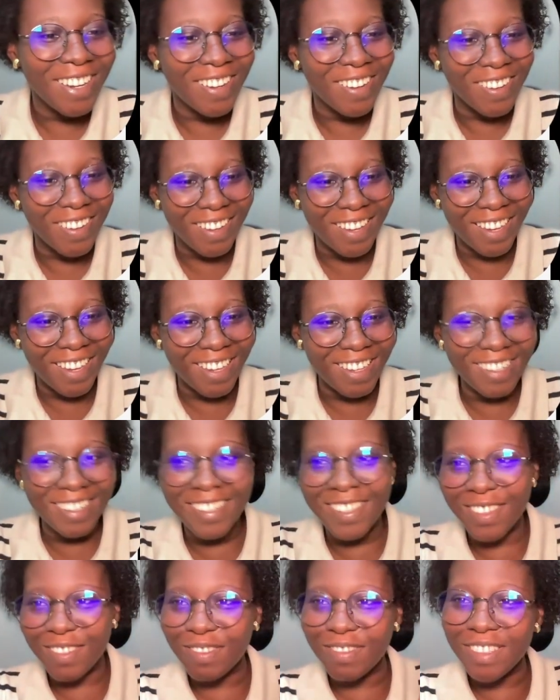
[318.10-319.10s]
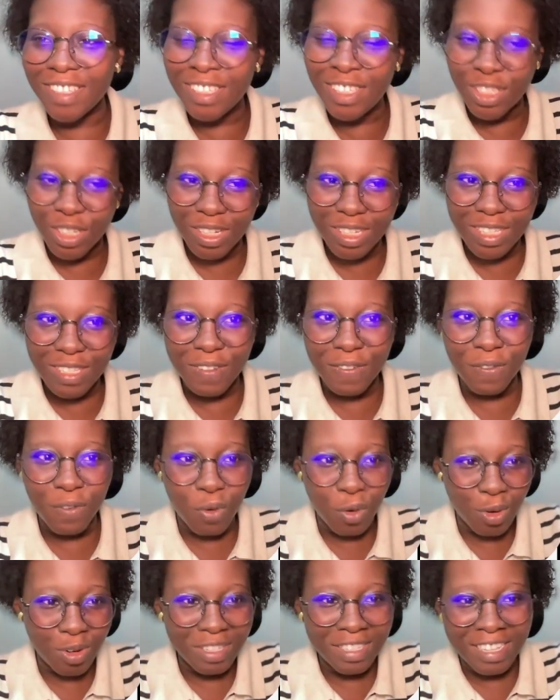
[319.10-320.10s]
Okay, so just
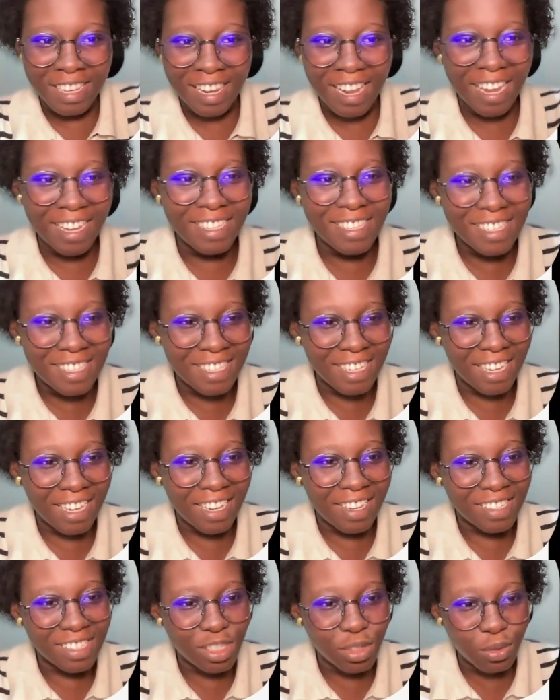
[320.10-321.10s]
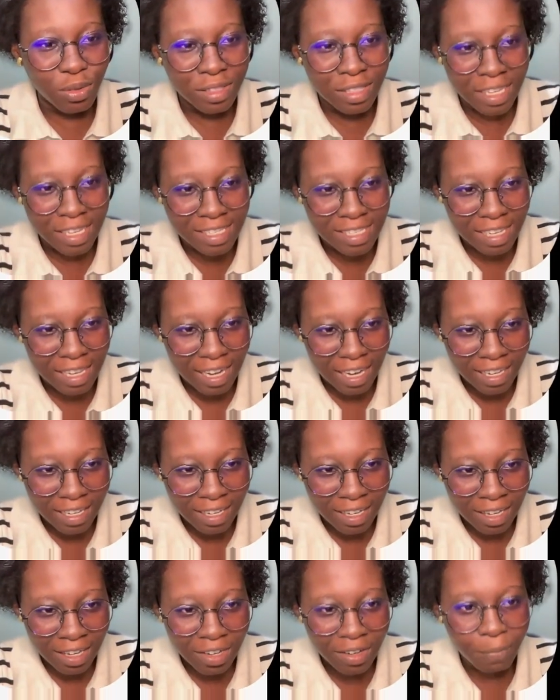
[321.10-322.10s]
for the line's sake, so there's a line
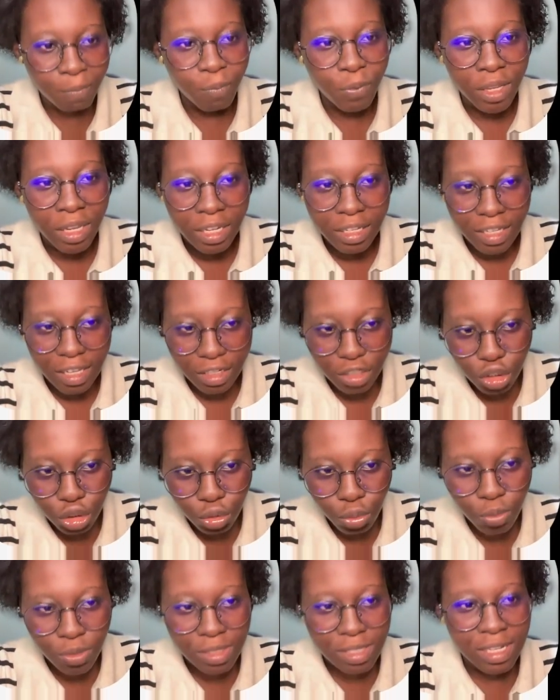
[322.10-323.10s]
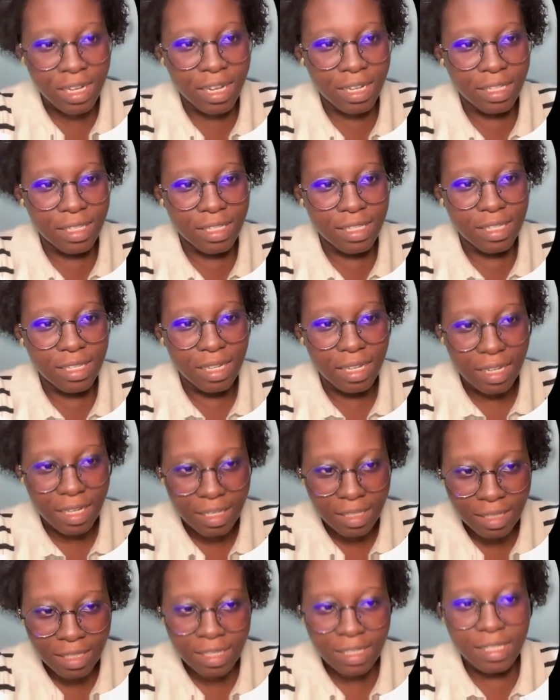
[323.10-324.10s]
here that shows that
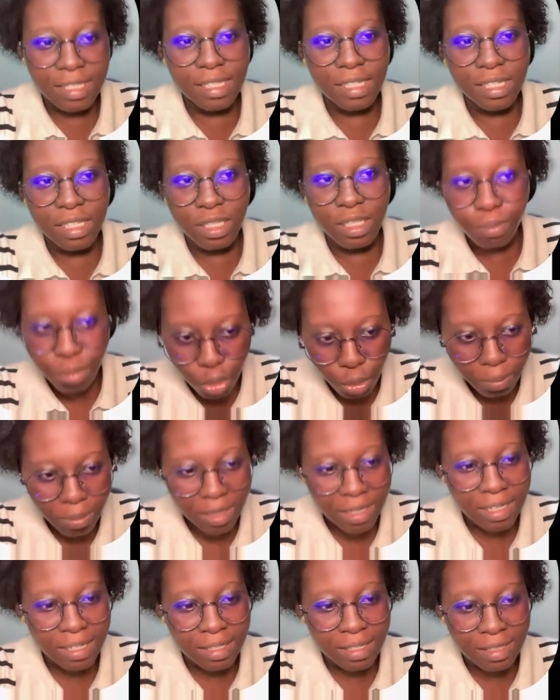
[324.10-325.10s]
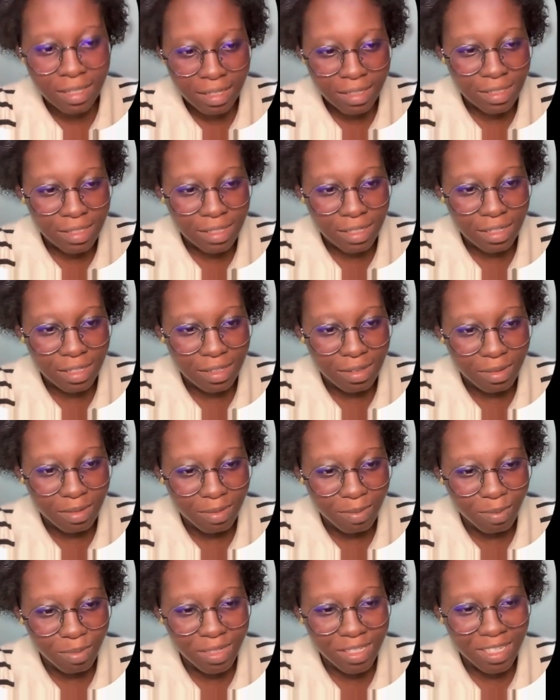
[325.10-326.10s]
this is properly indented.
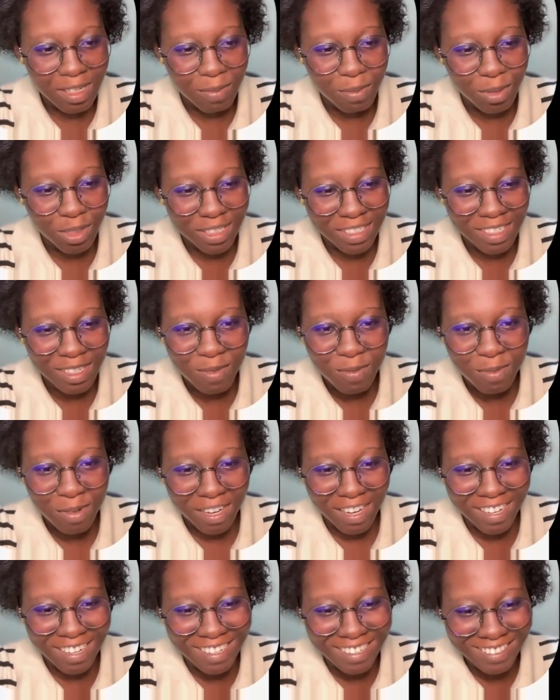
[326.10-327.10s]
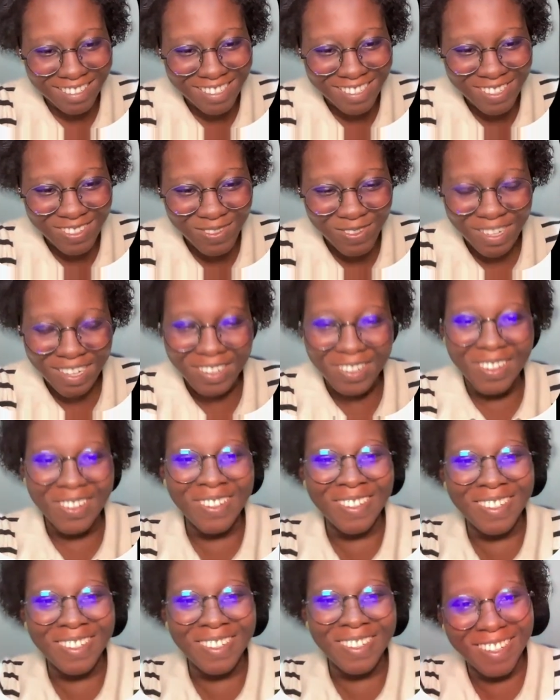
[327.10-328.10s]
Please, I'm pushing it back to my
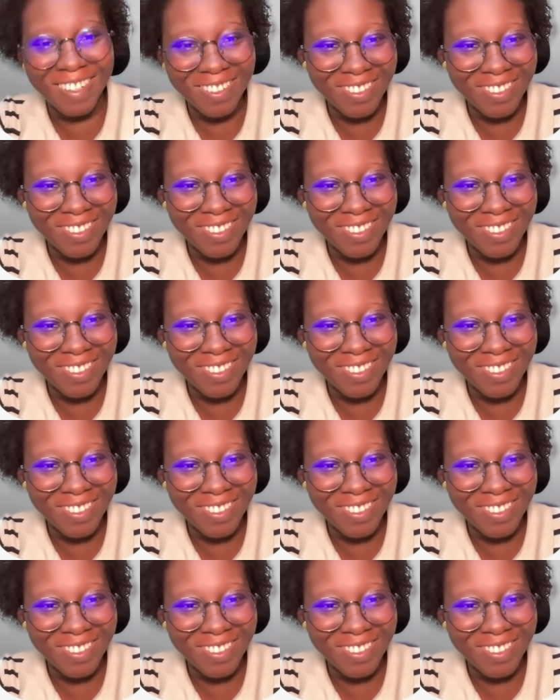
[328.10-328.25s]
other.